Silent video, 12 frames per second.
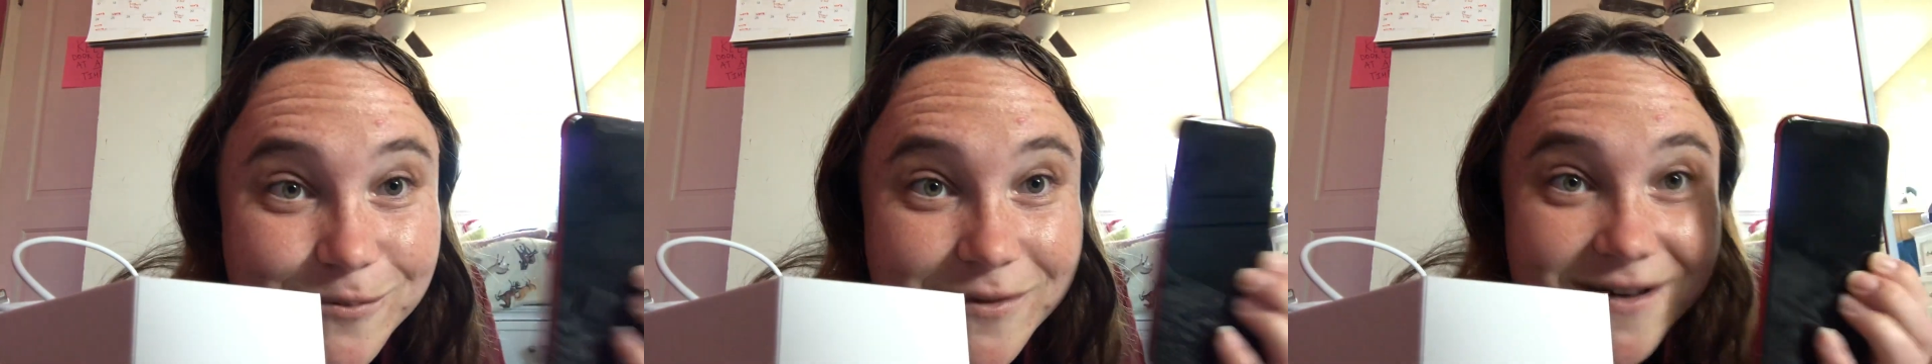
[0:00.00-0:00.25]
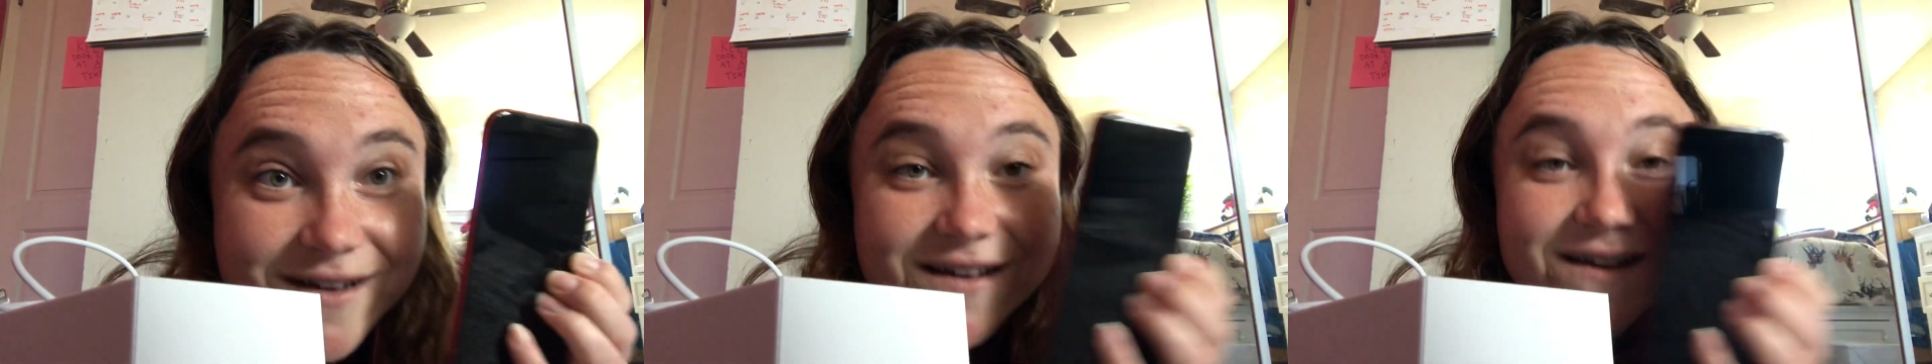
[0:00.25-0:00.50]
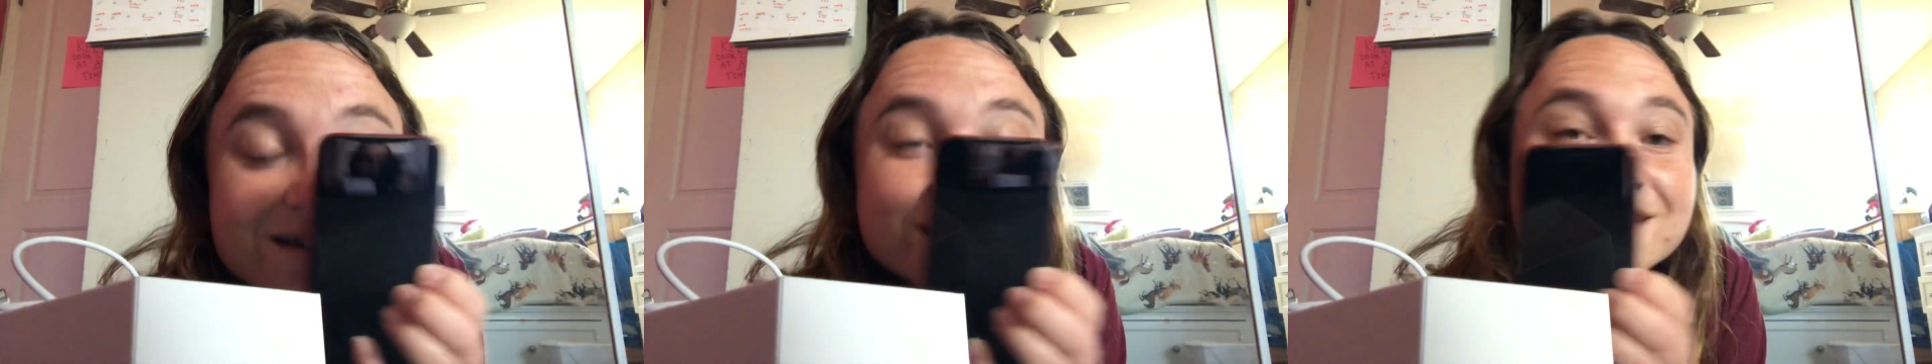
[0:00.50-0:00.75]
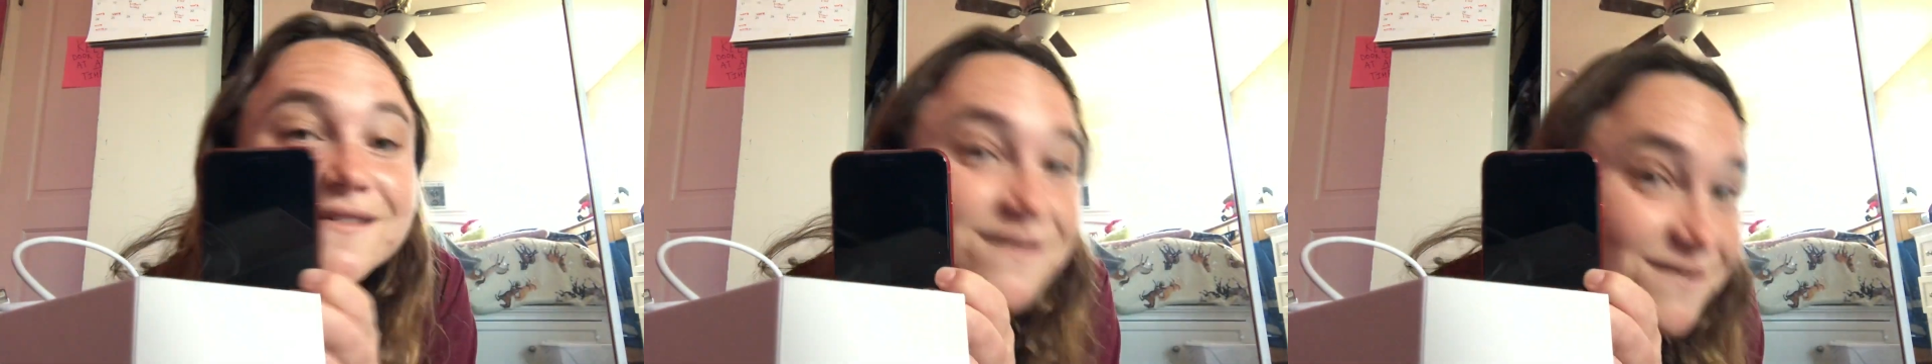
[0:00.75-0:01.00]
but
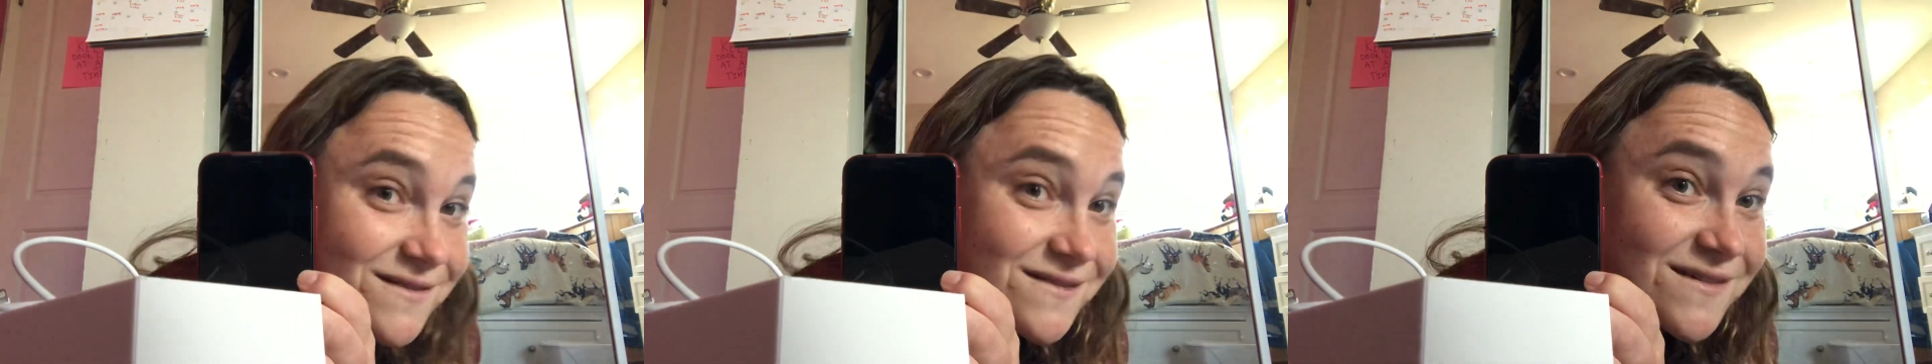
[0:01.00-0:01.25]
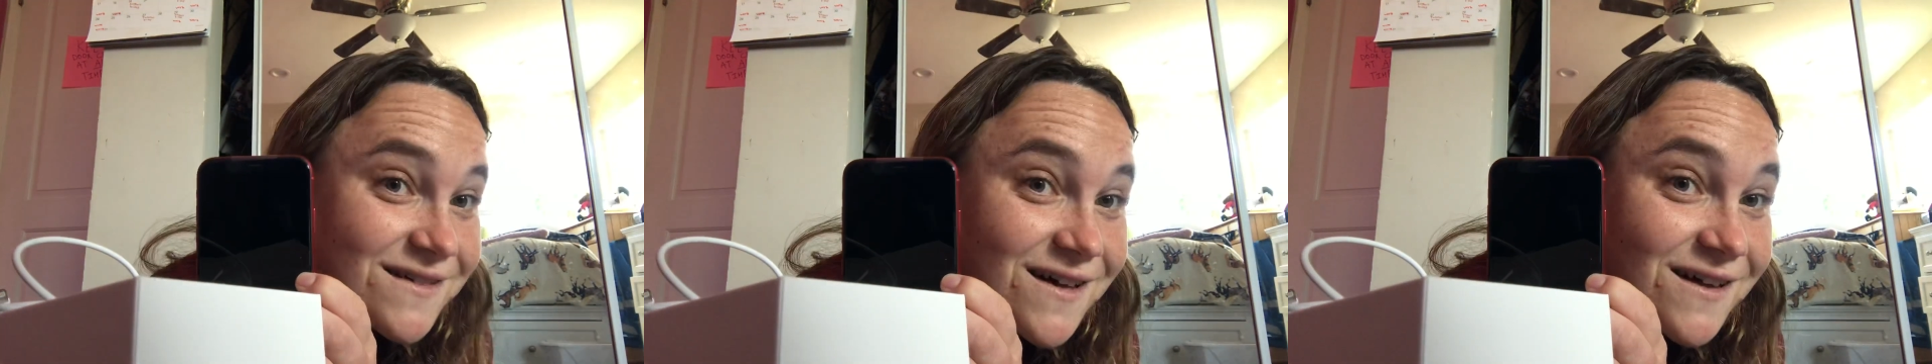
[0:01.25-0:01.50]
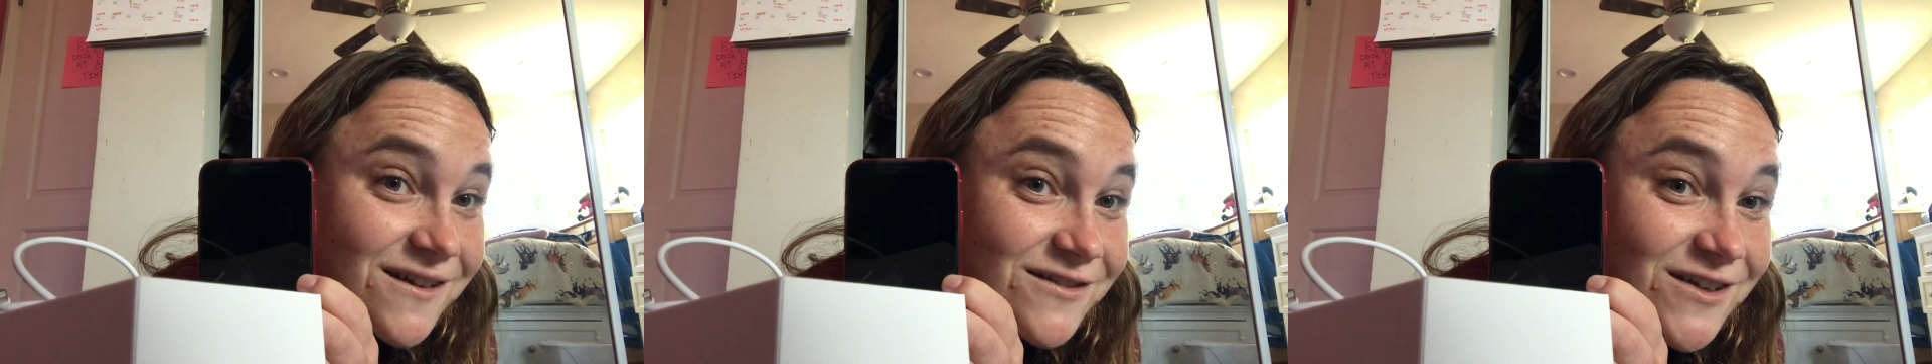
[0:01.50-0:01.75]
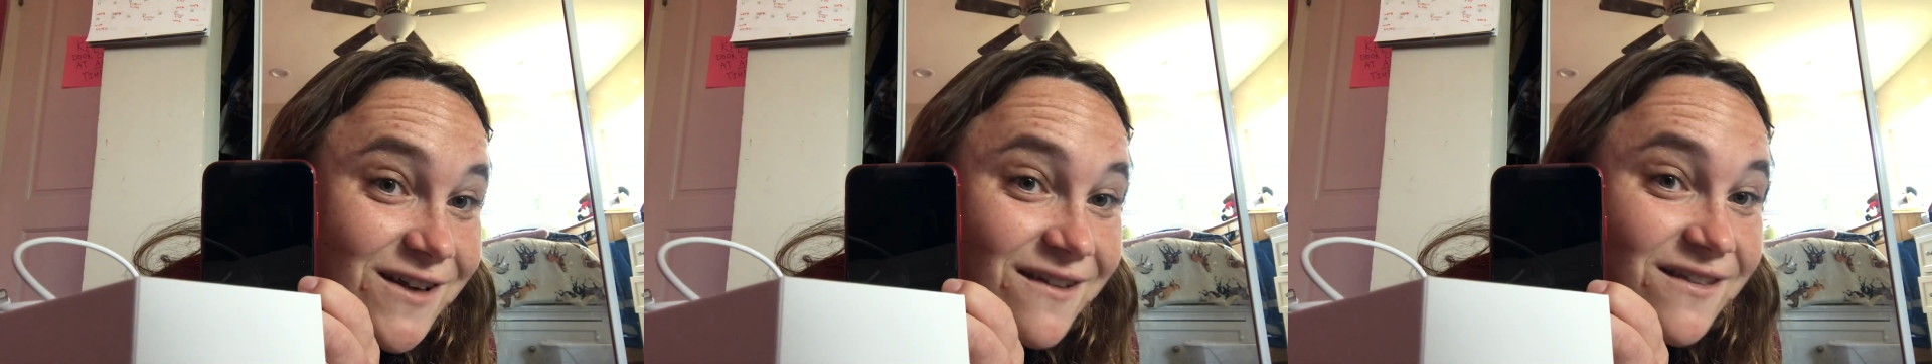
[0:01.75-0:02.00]
I'll talk
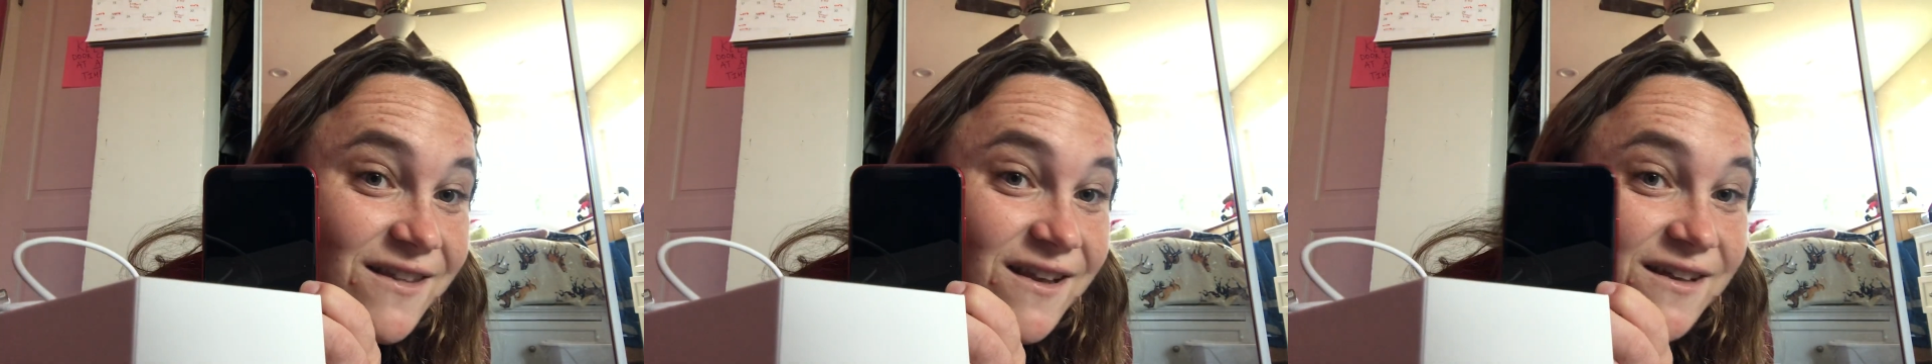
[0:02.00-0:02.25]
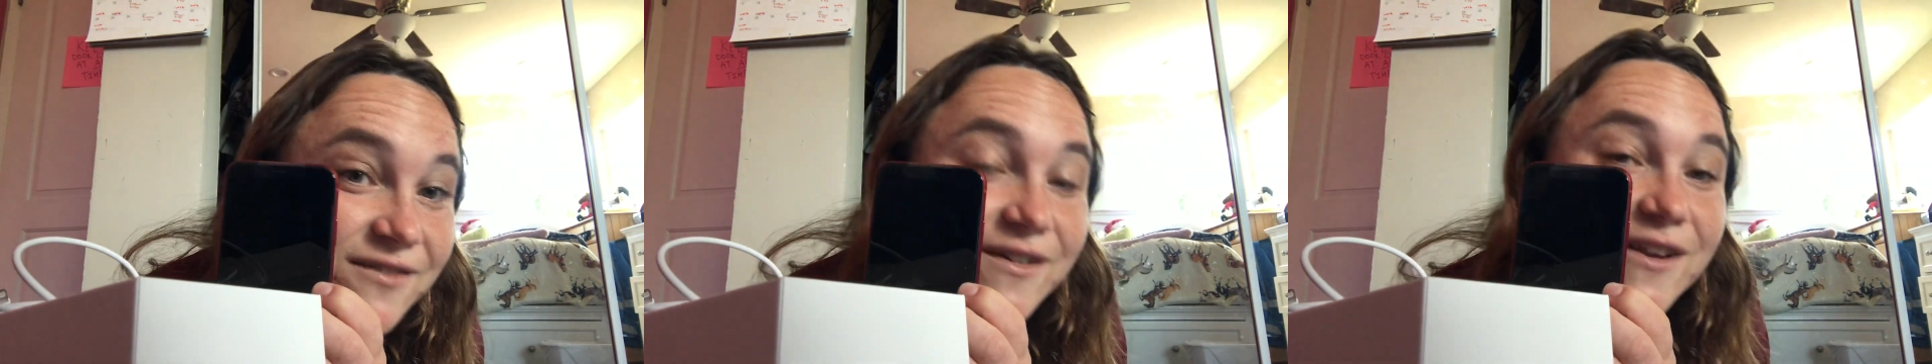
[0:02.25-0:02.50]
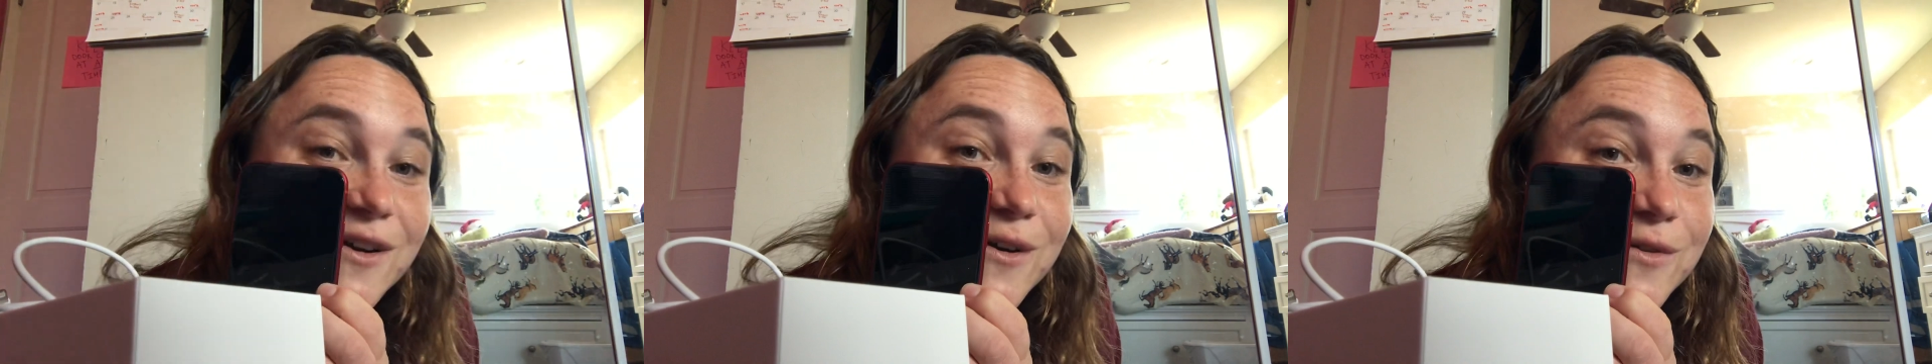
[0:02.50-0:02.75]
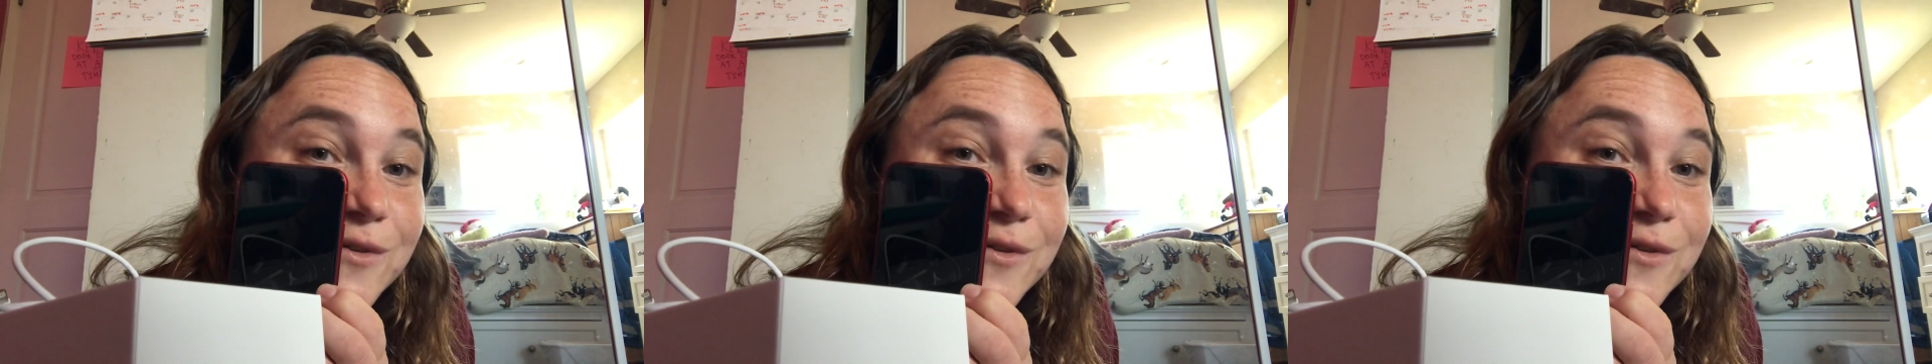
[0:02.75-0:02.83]
to you guys in the next video.